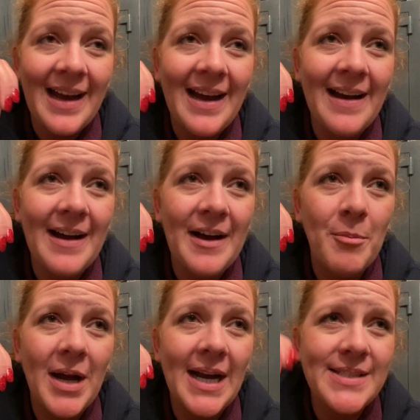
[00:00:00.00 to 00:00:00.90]

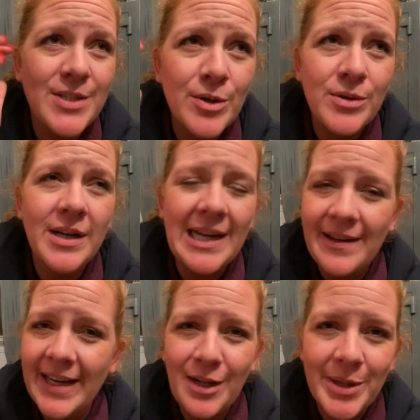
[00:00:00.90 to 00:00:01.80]
I don't know how
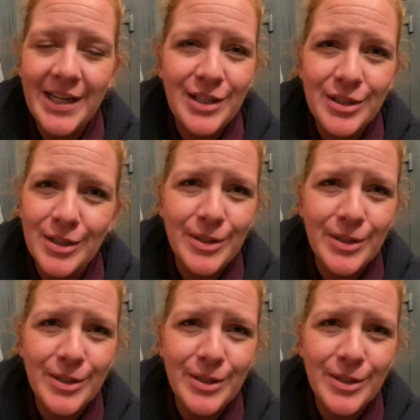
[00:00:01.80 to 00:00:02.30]
anybody could